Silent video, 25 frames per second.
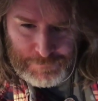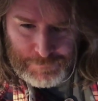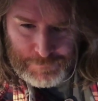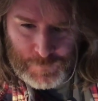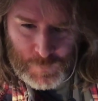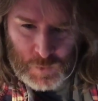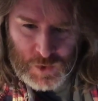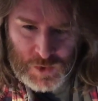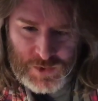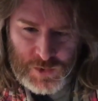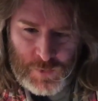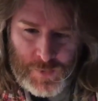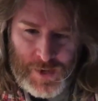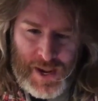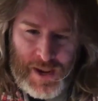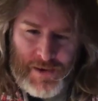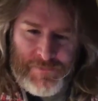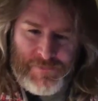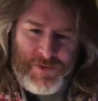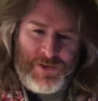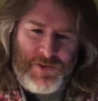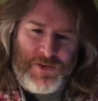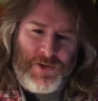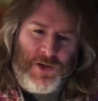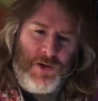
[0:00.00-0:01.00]
What do we have
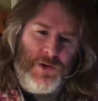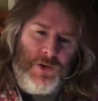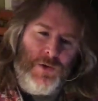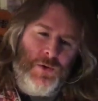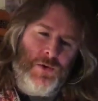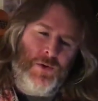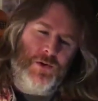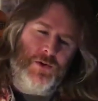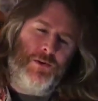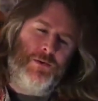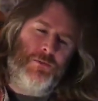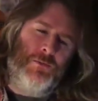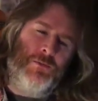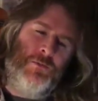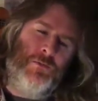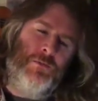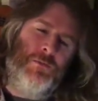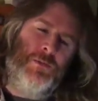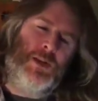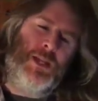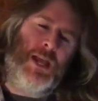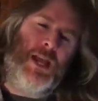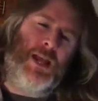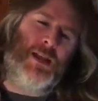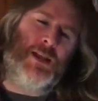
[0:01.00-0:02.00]
to do?
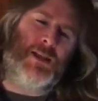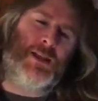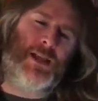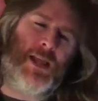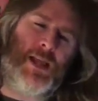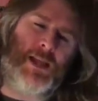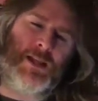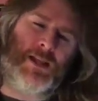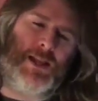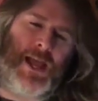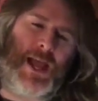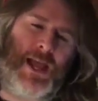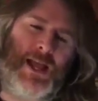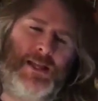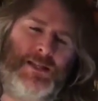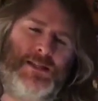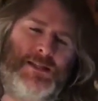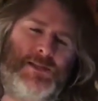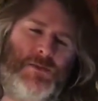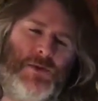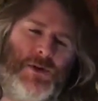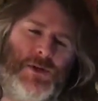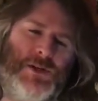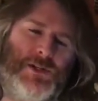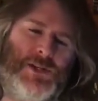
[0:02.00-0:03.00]

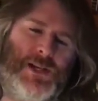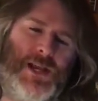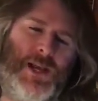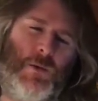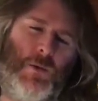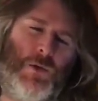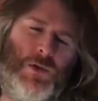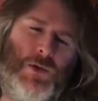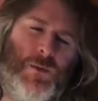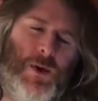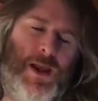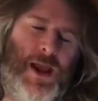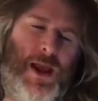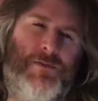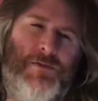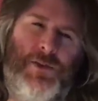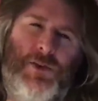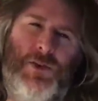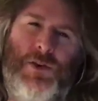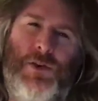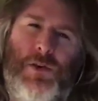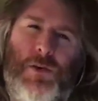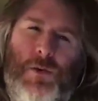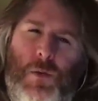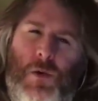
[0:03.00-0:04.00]
Cats, what are you saying? What do we have to
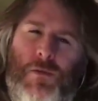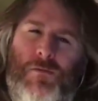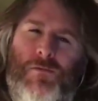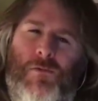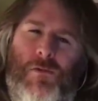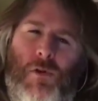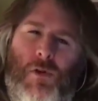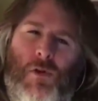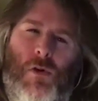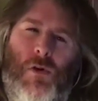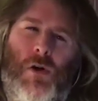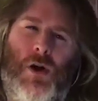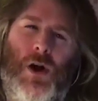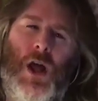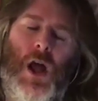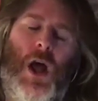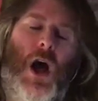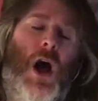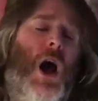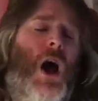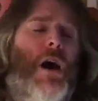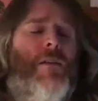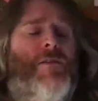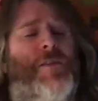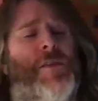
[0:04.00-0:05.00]
do? What for?
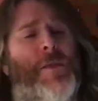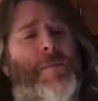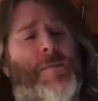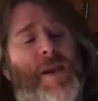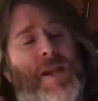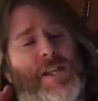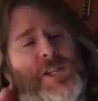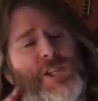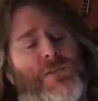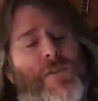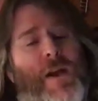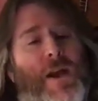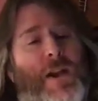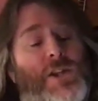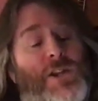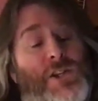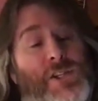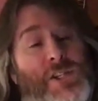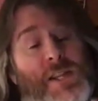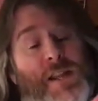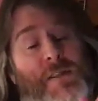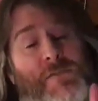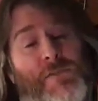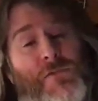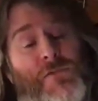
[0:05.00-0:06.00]
For the picture round, you
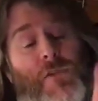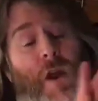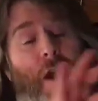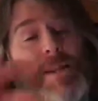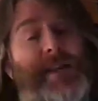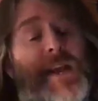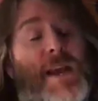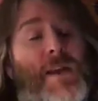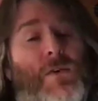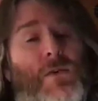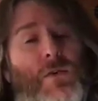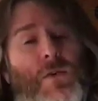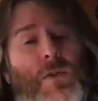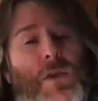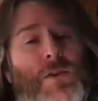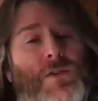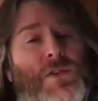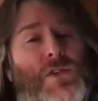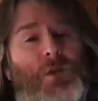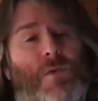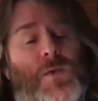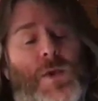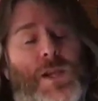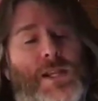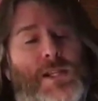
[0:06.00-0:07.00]
just have to write down all those
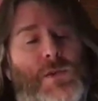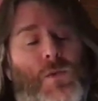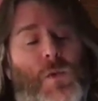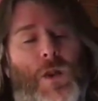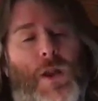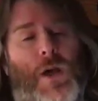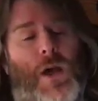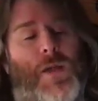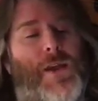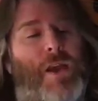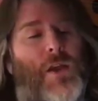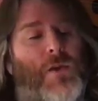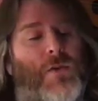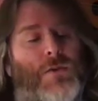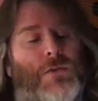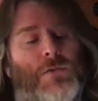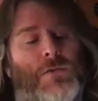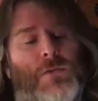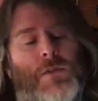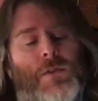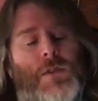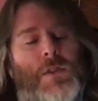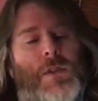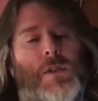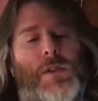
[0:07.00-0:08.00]
sweets. What are they all?
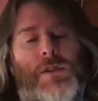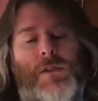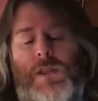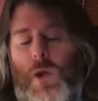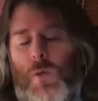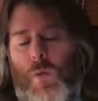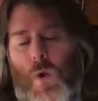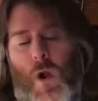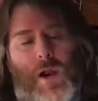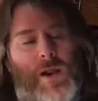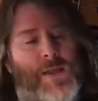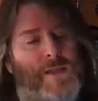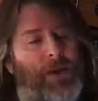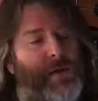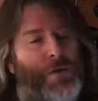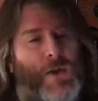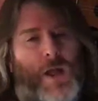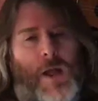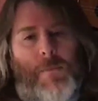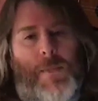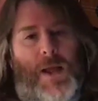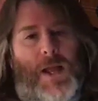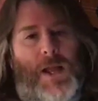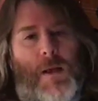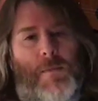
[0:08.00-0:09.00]
Don't worry, they'll
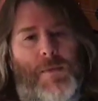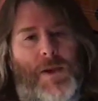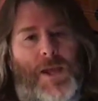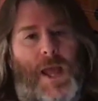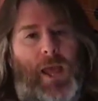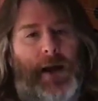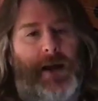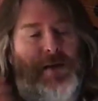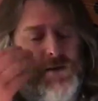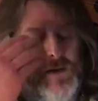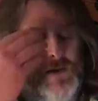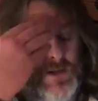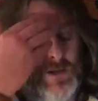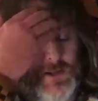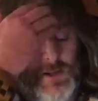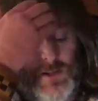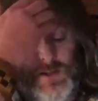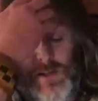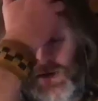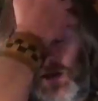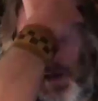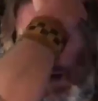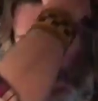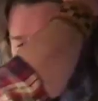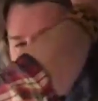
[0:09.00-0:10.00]
come back up again.
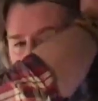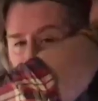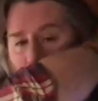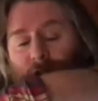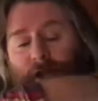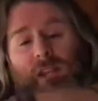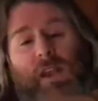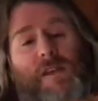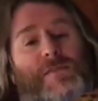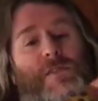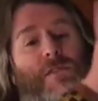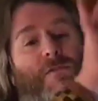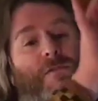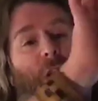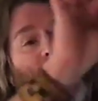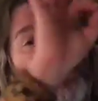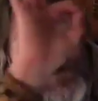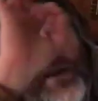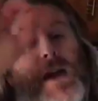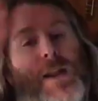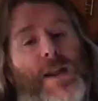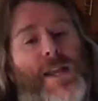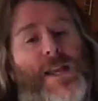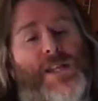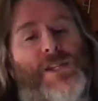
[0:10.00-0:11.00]
You just have to write
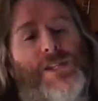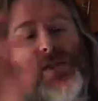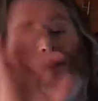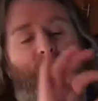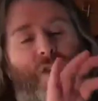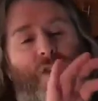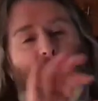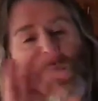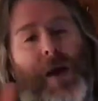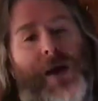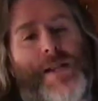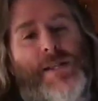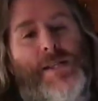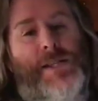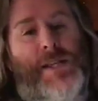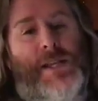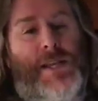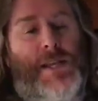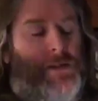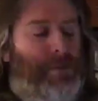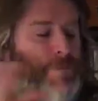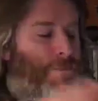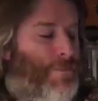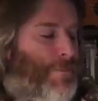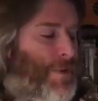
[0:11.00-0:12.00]
down each of the
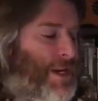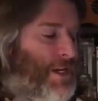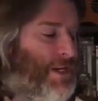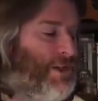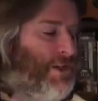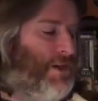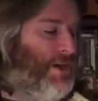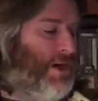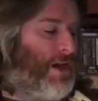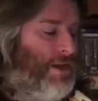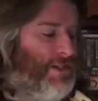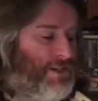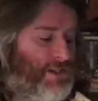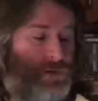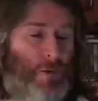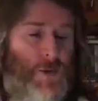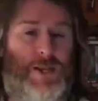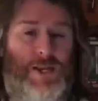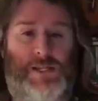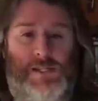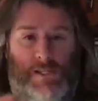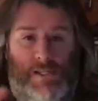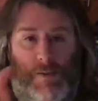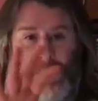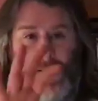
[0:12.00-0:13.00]
20
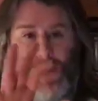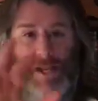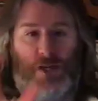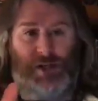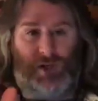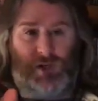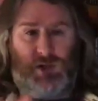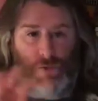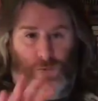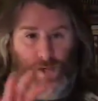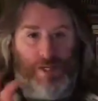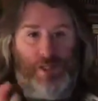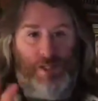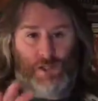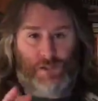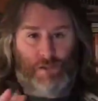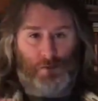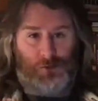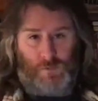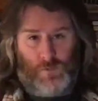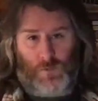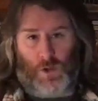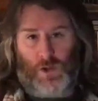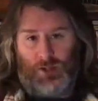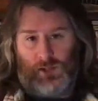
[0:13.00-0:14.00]
sweets, the pictures.
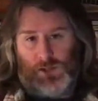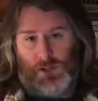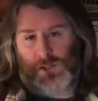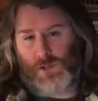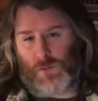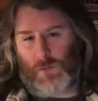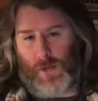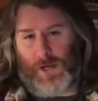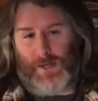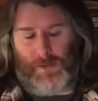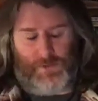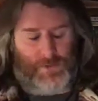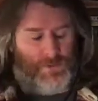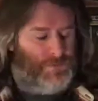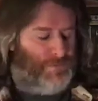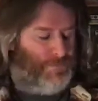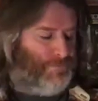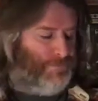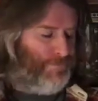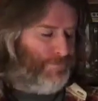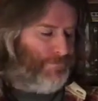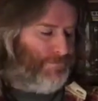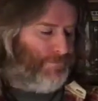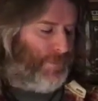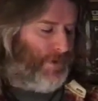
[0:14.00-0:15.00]
What sweet
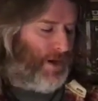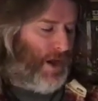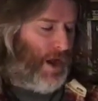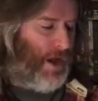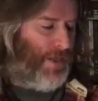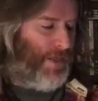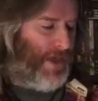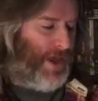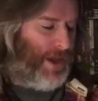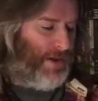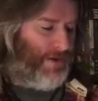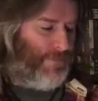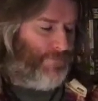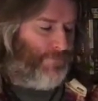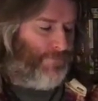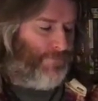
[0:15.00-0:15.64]
are they?